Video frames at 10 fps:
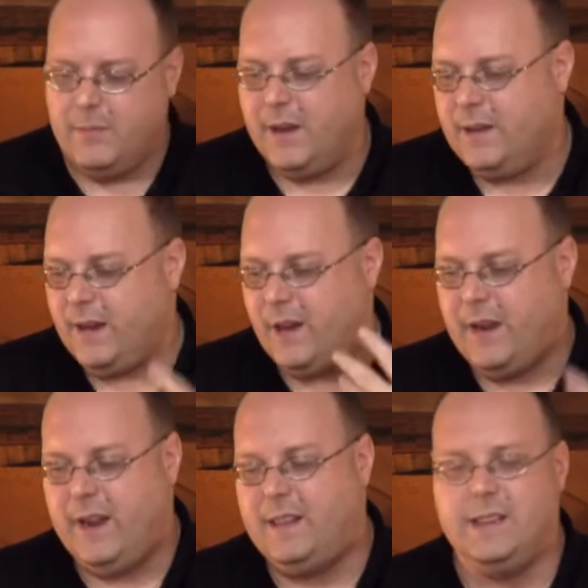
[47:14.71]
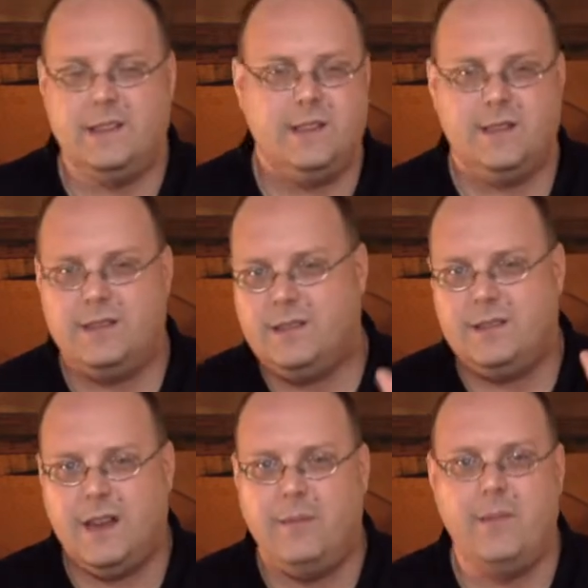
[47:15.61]
but you know, hey, that's
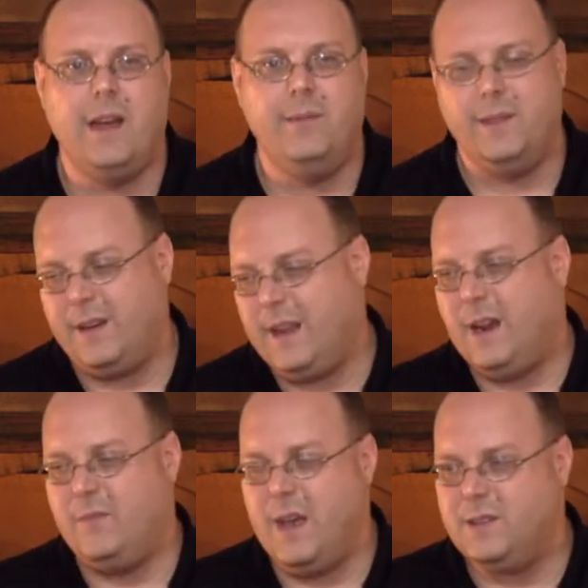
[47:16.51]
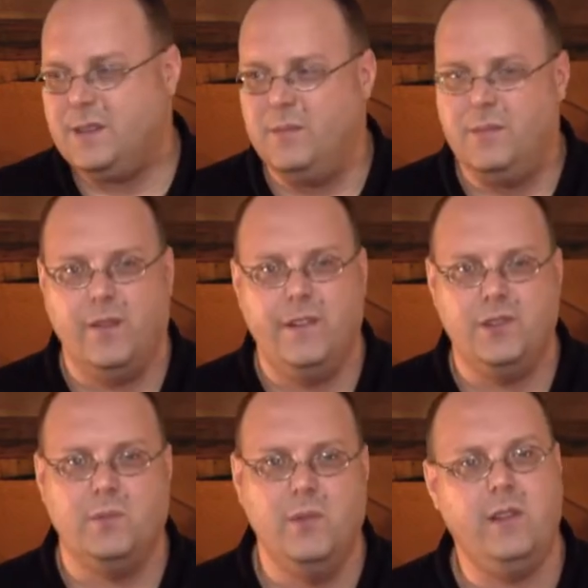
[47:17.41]
I'm not again I'm not some
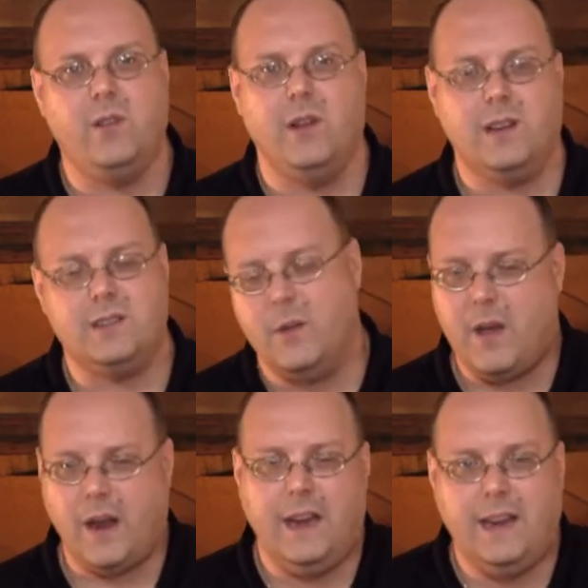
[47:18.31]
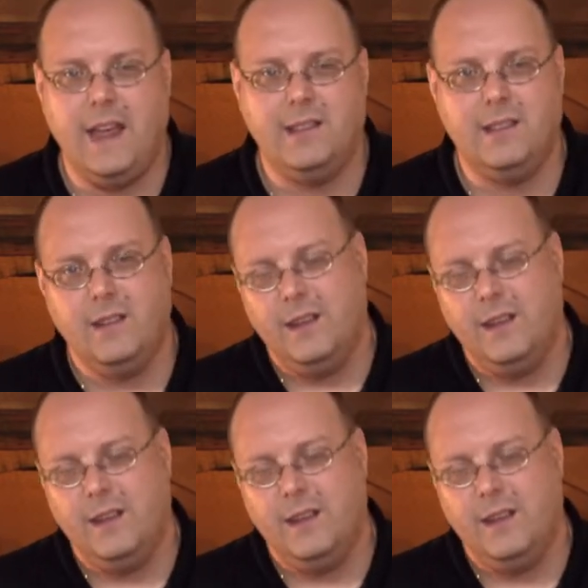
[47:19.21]
official movie critic, so I'm not going to get